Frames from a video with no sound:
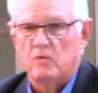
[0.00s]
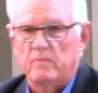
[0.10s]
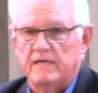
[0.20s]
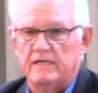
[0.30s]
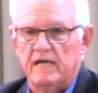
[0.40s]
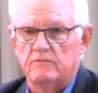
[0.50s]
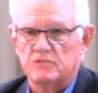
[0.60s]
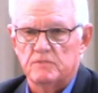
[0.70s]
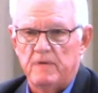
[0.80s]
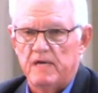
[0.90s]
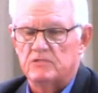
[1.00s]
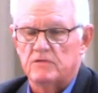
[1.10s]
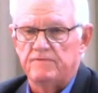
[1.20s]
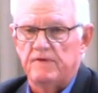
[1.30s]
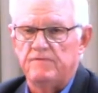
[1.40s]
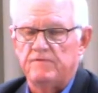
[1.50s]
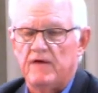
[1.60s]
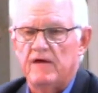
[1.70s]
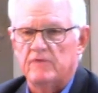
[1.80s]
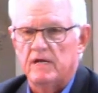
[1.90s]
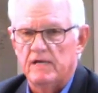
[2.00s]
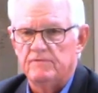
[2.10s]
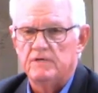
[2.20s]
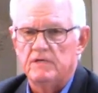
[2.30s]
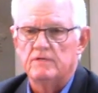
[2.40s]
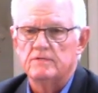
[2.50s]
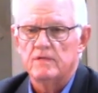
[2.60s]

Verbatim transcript: my dad was a pastor 55 and a half years.